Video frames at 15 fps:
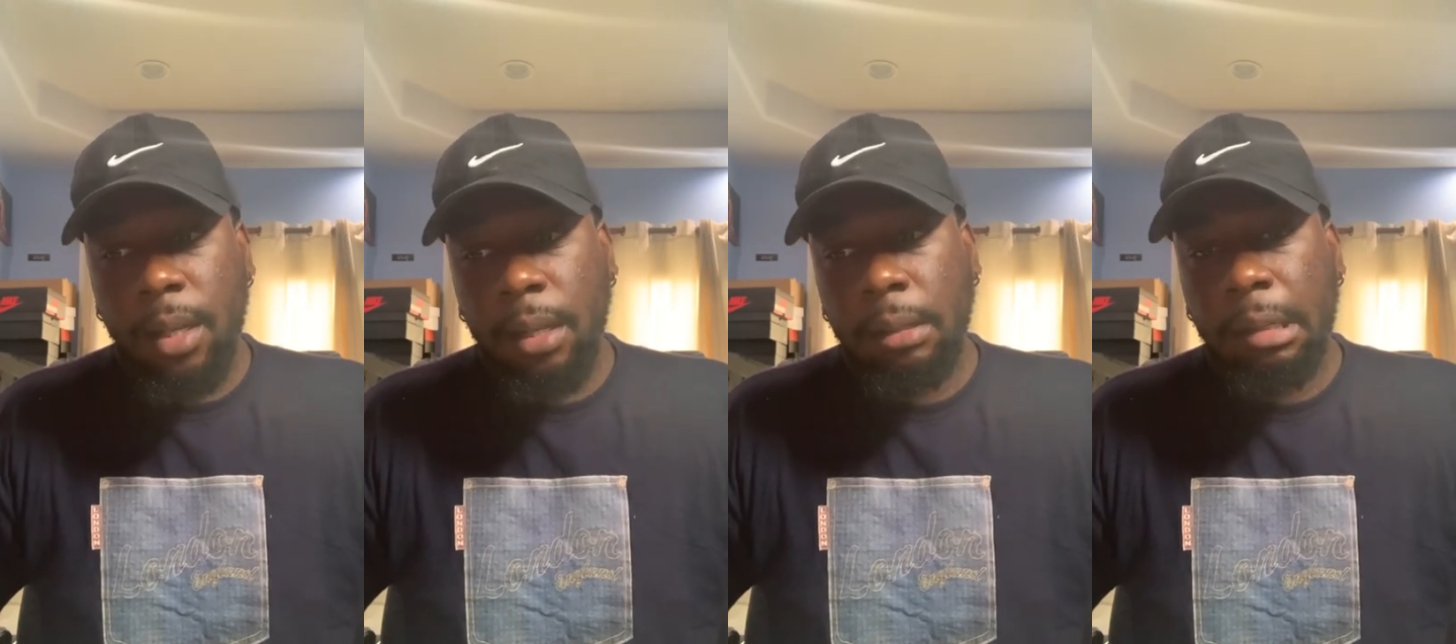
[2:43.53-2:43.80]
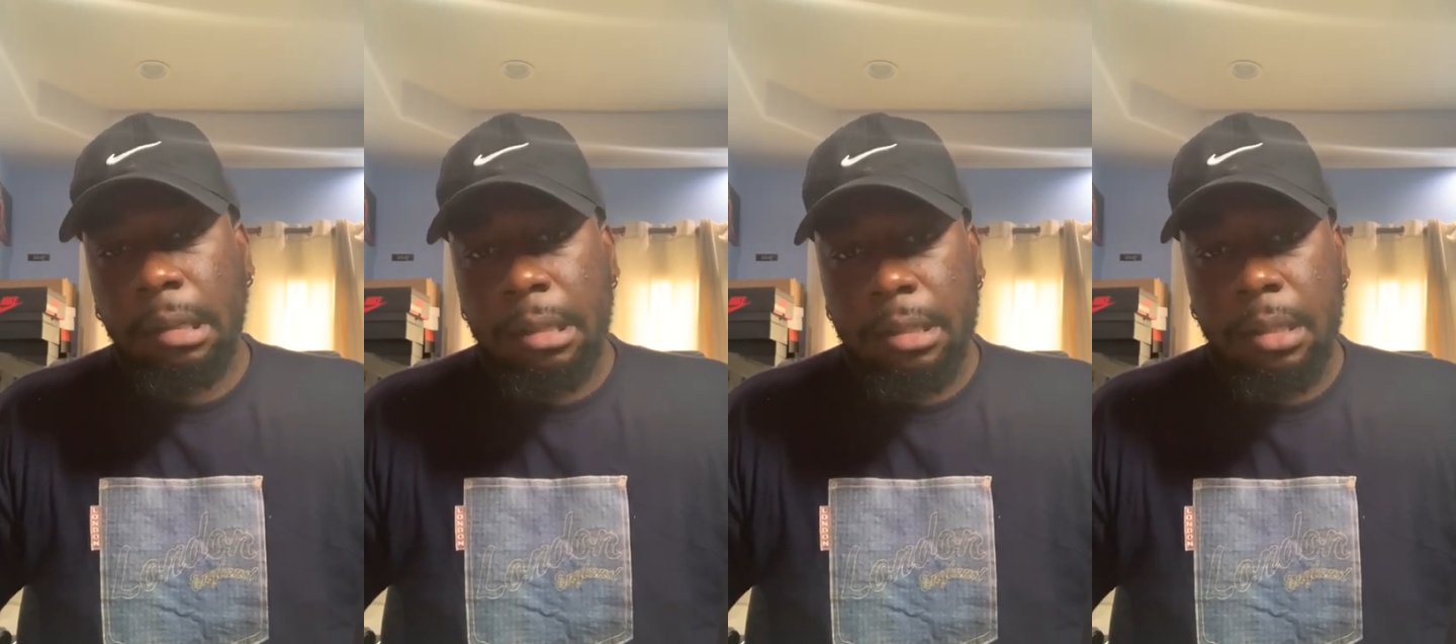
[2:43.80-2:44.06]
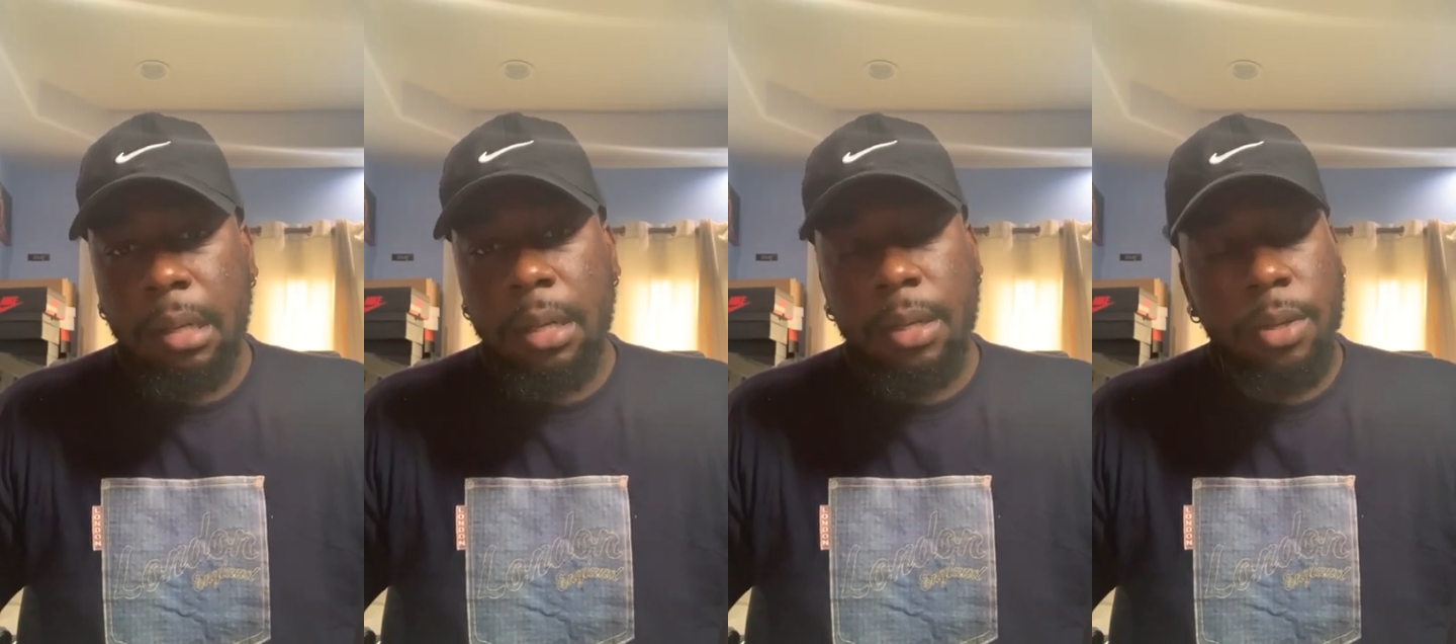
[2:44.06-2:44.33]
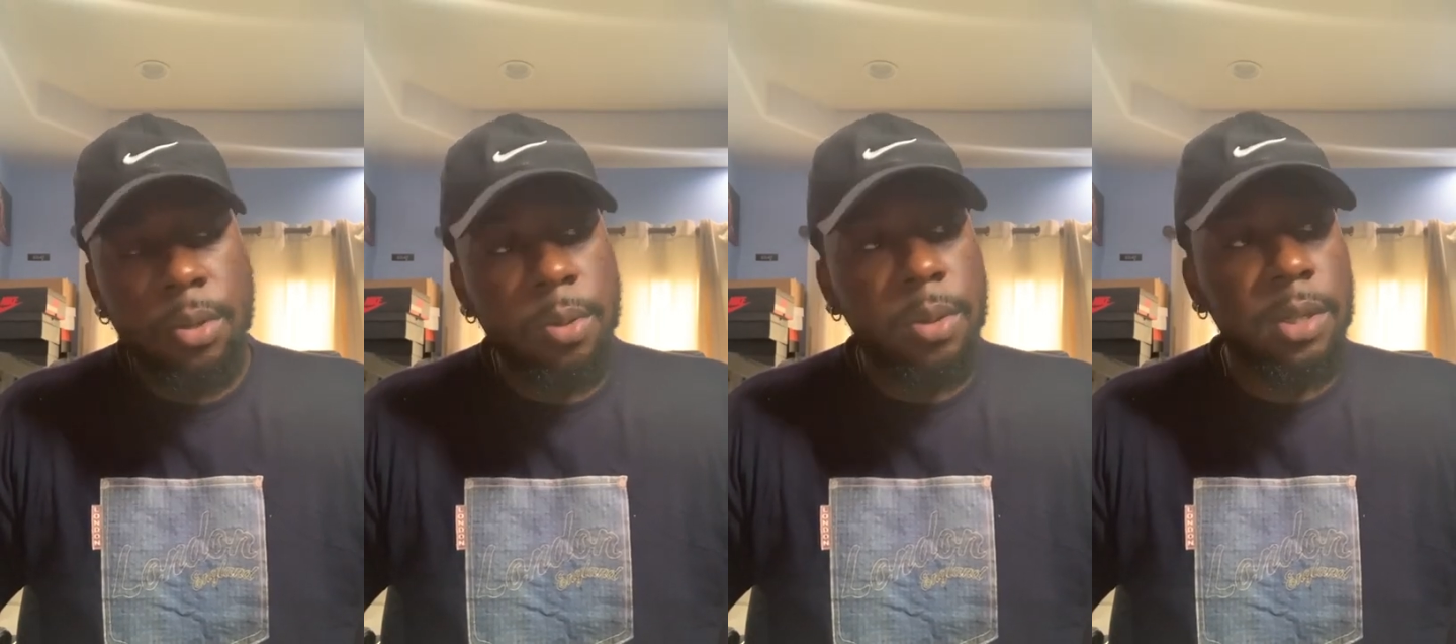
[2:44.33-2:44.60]
Like, oh, should I
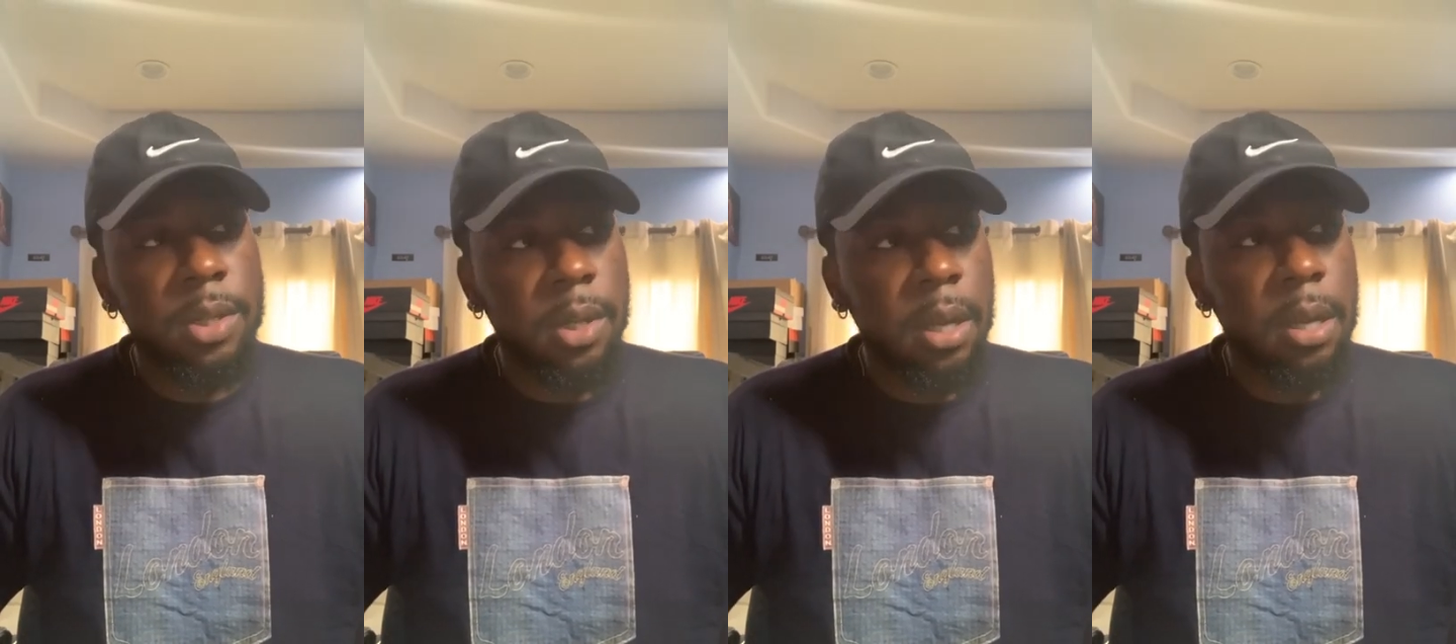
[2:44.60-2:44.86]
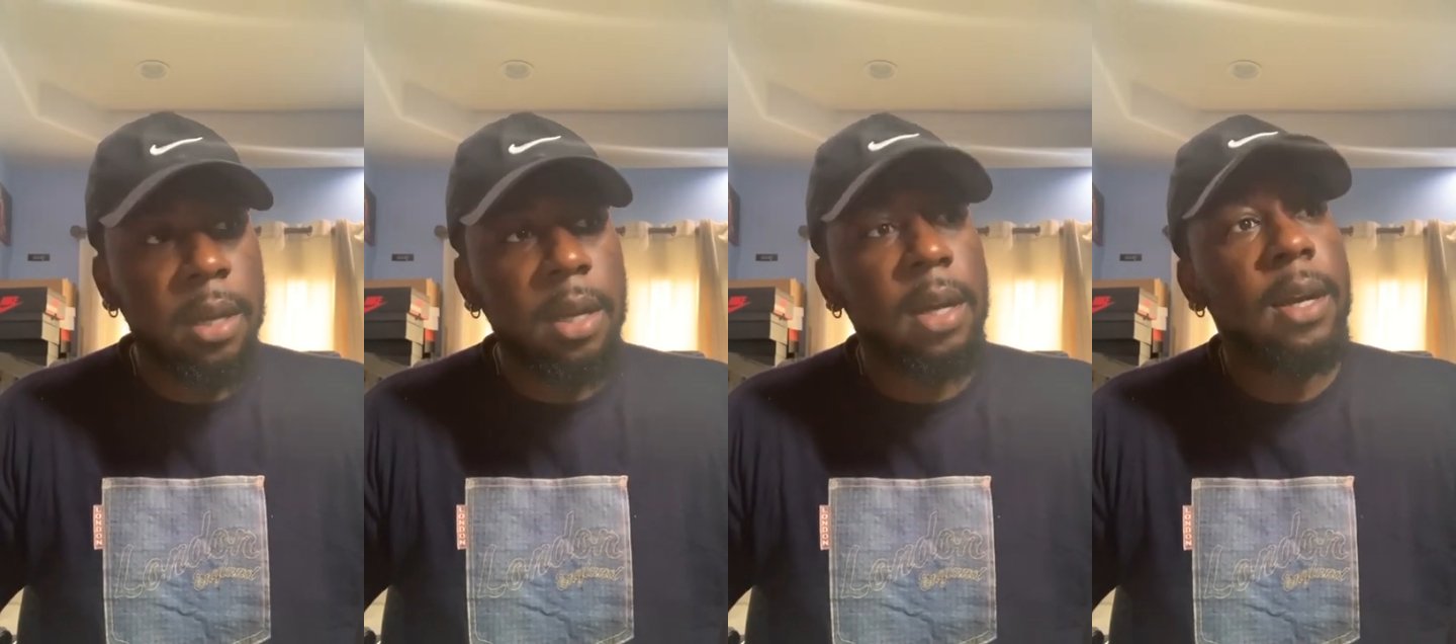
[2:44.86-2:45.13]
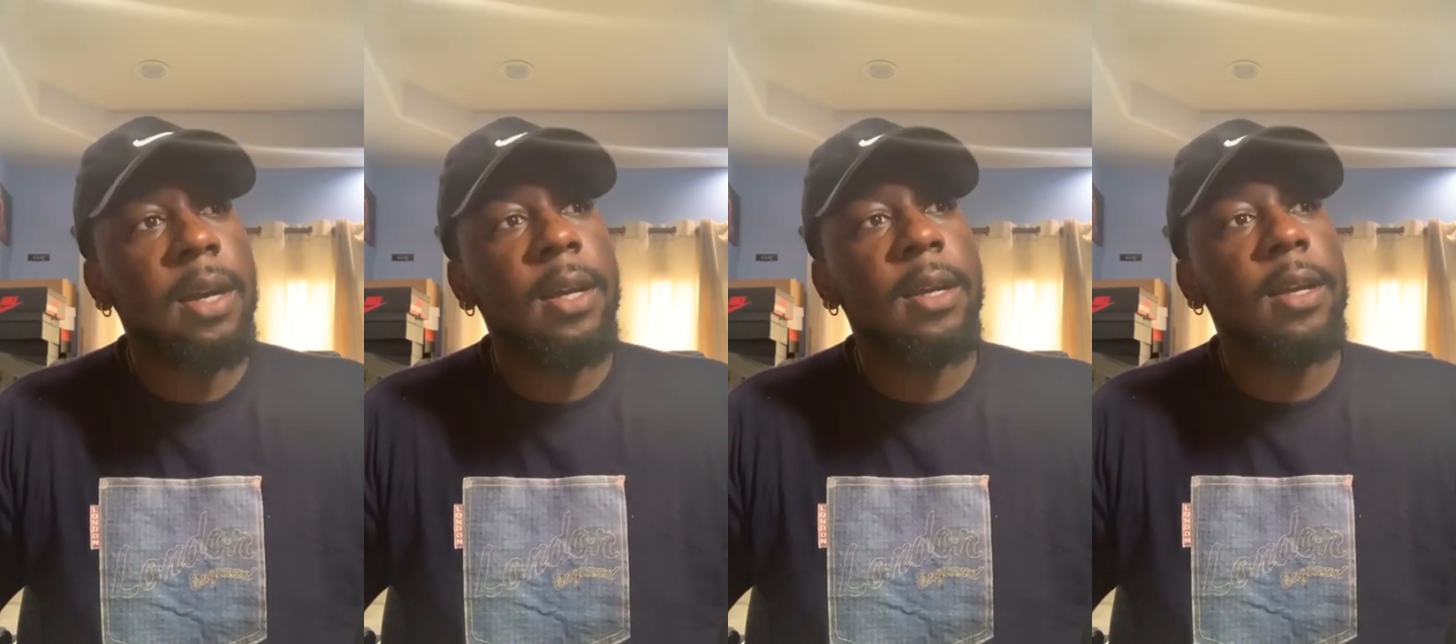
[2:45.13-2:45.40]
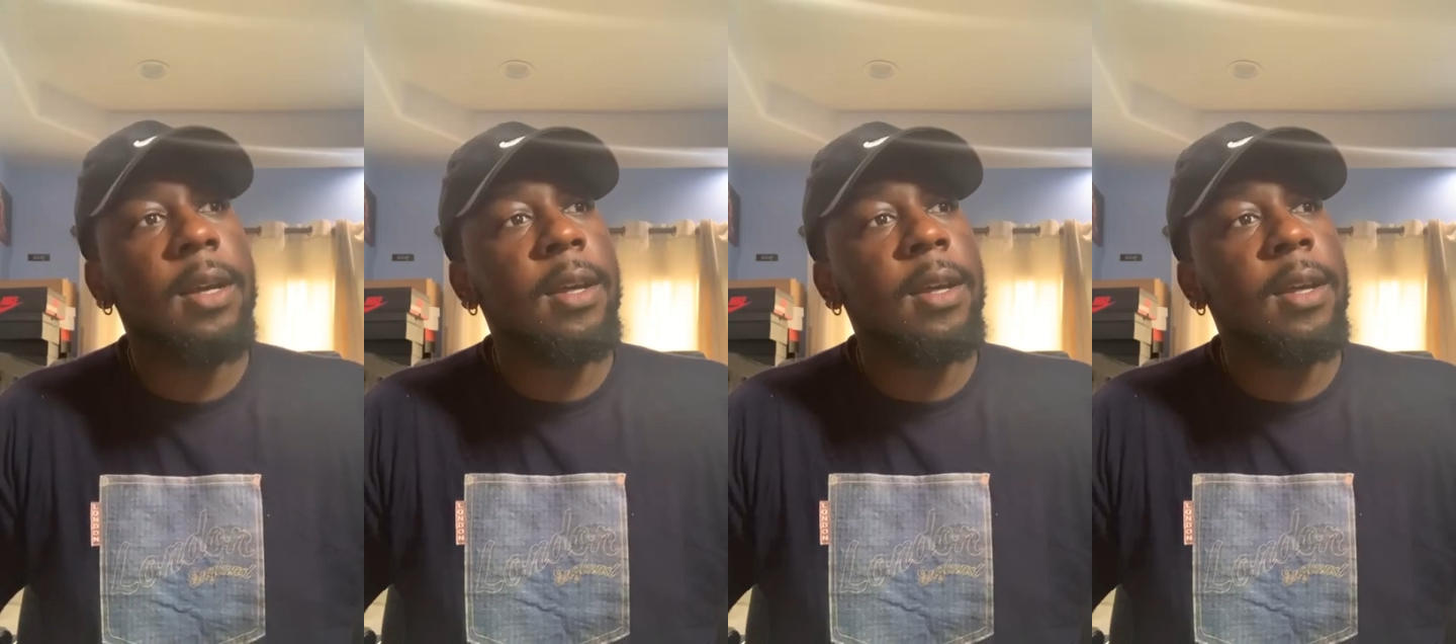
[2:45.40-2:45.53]
do it? Should I not?